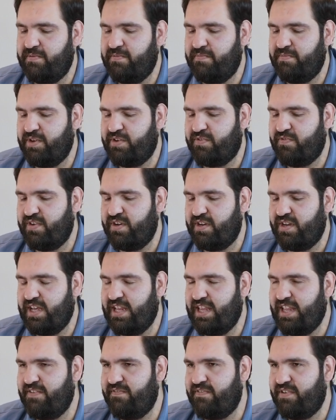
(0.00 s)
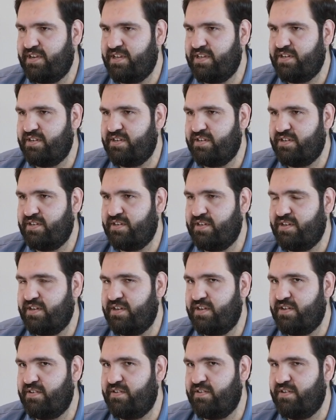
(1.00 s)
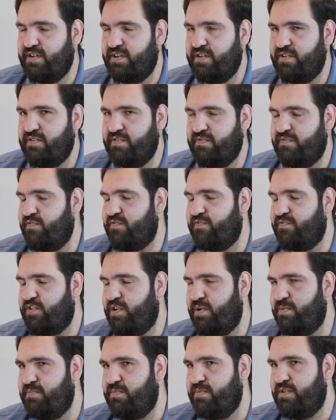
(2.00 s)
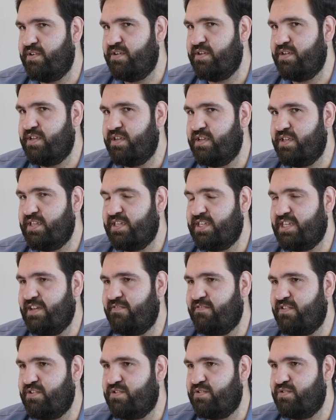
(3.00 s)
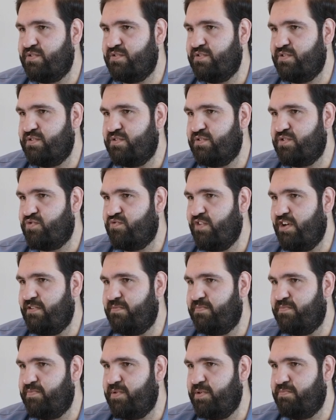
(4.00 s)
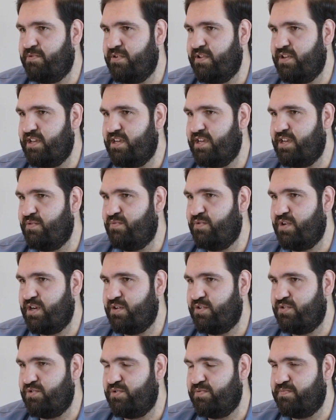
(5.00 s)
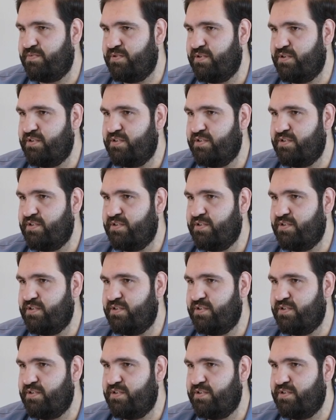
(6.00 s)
between 11 from 7 to 12 people in the one group.